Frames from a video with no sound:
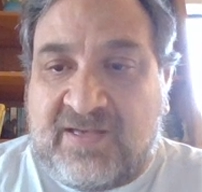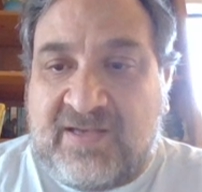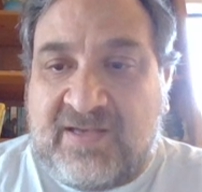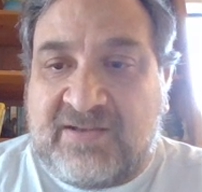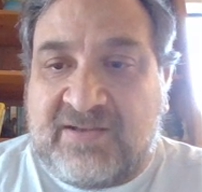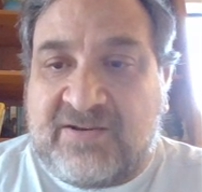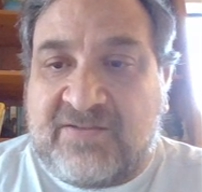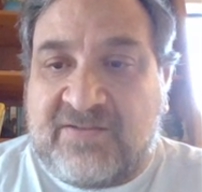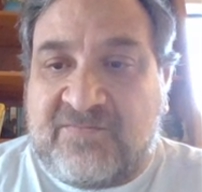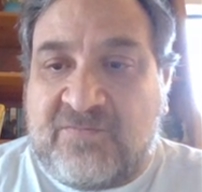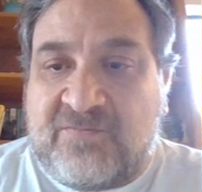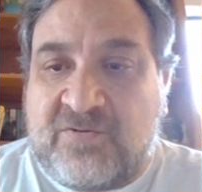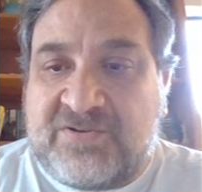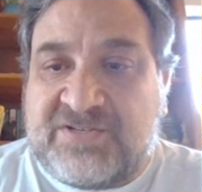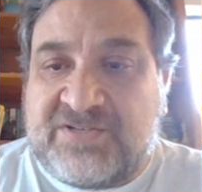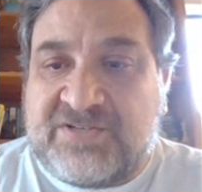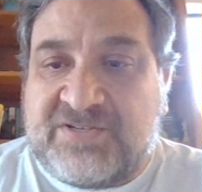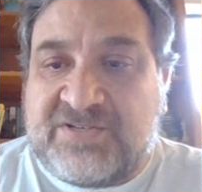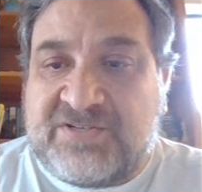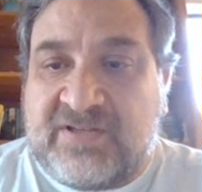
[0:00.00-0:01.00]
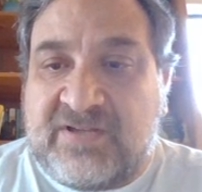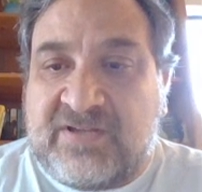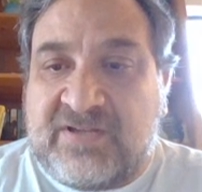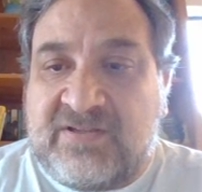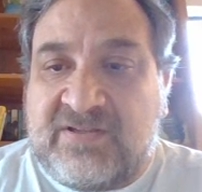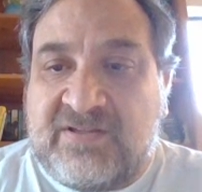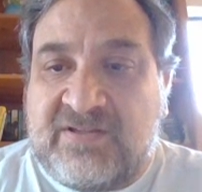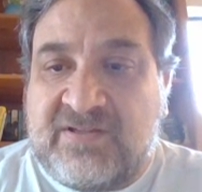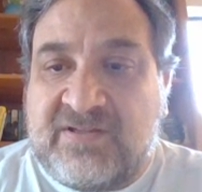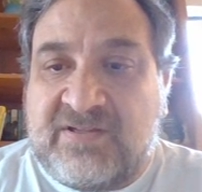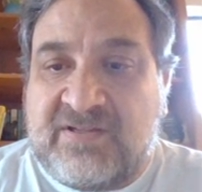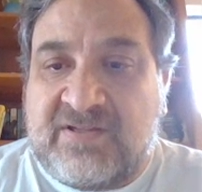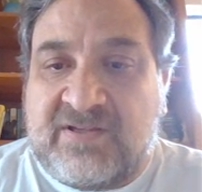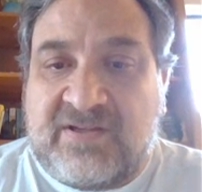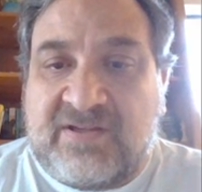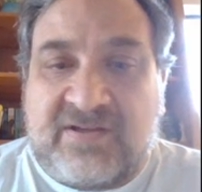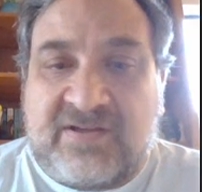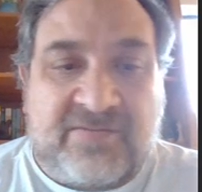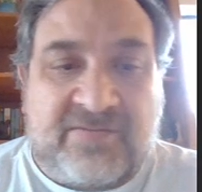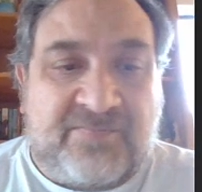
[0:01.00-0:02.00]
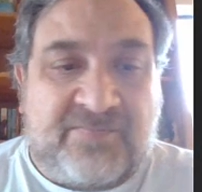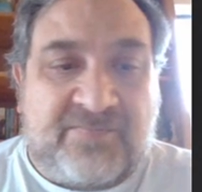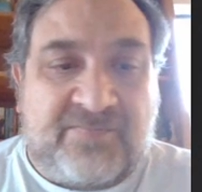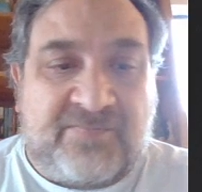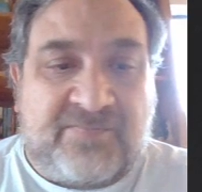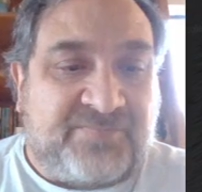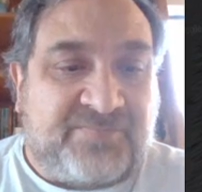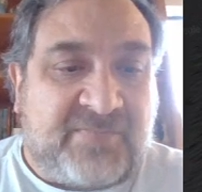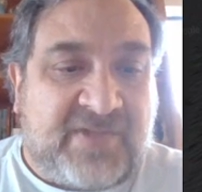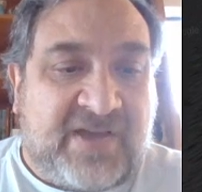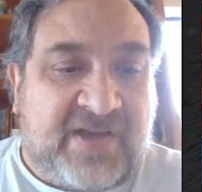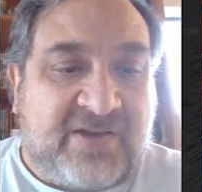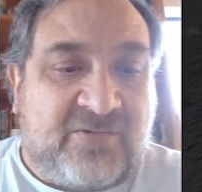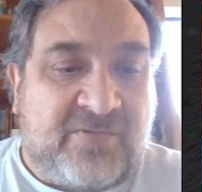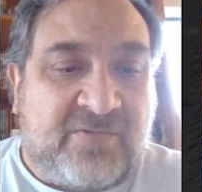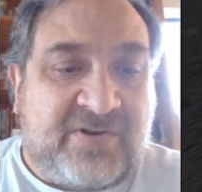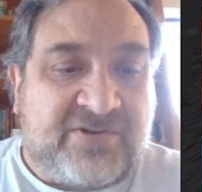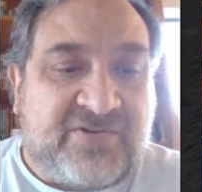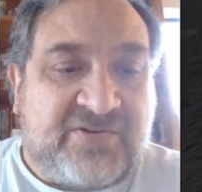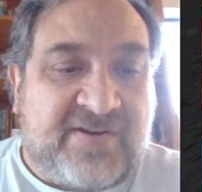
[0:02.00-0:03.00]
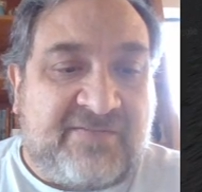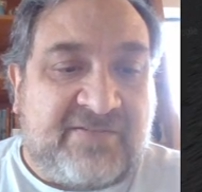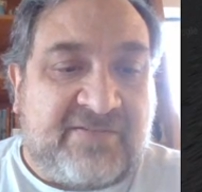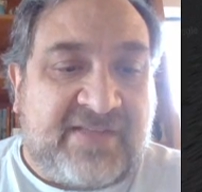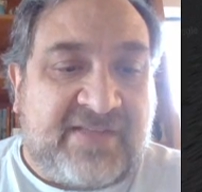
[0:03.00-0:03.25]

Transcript: And unfortunately, I don't want to travel